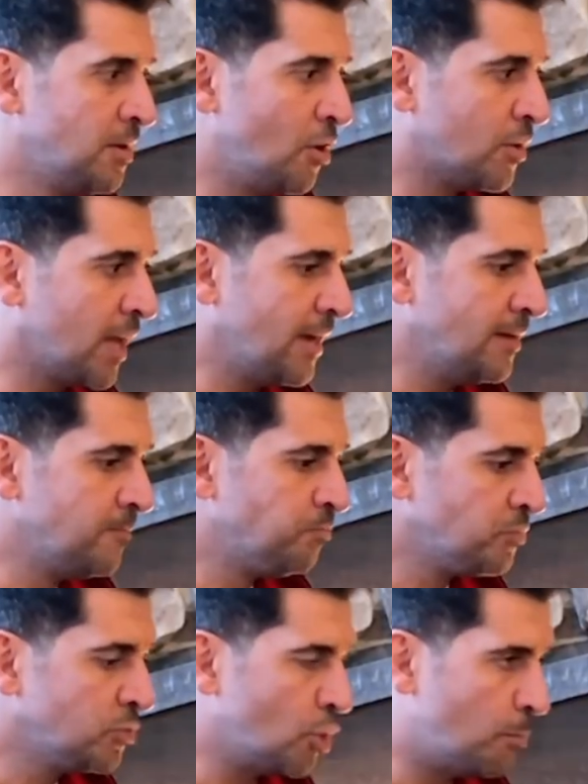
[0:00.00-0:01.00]
okay?
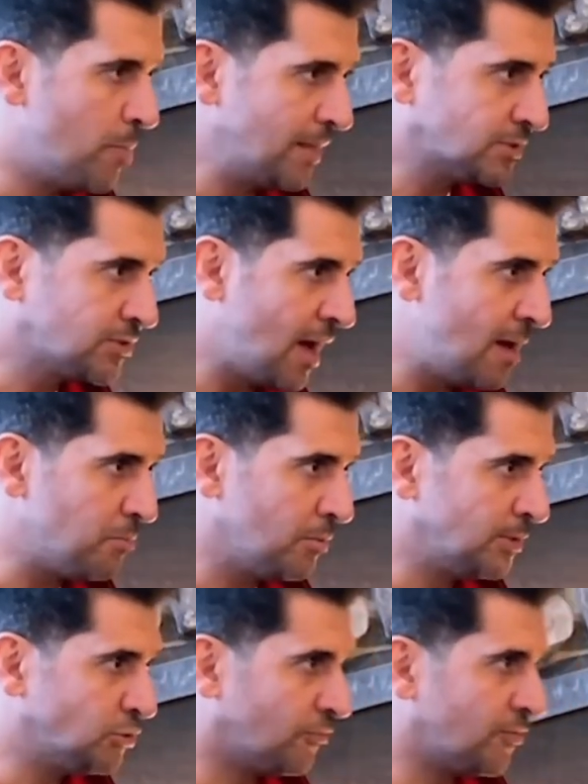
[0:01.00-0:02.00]
The best
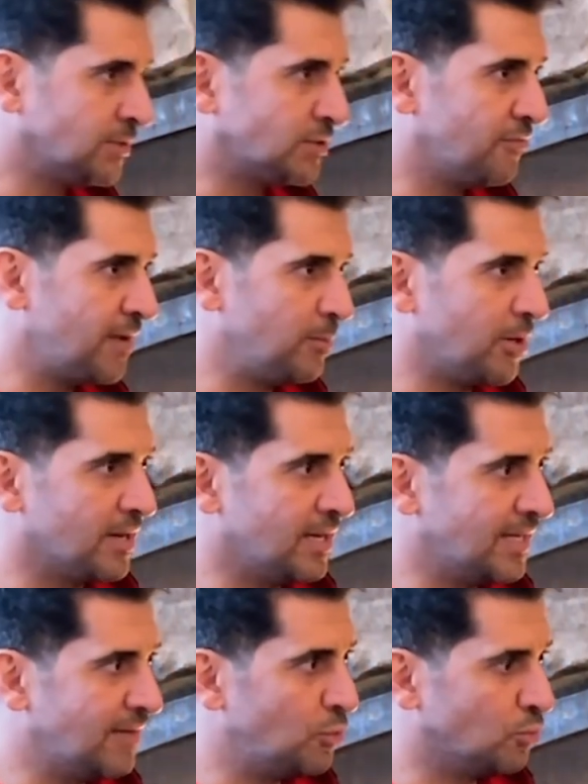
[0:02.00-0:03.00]
compliments your friends and family are
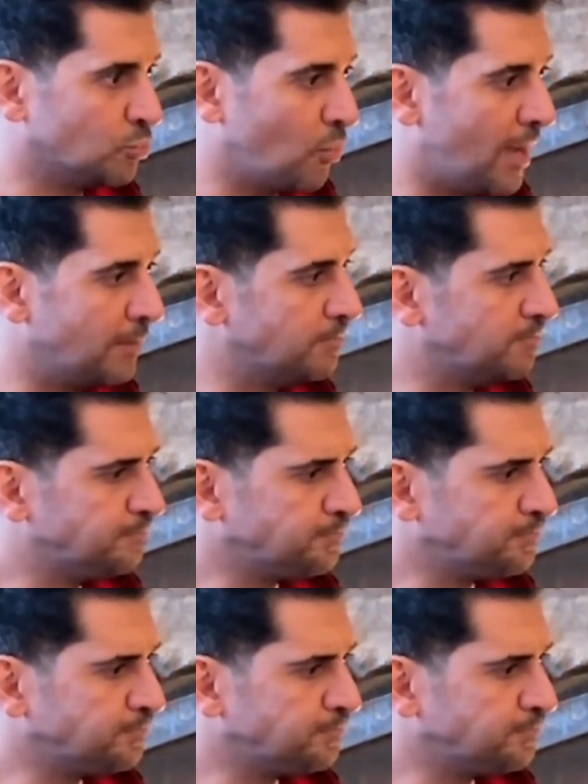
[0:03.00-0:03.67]
gonna give you is what?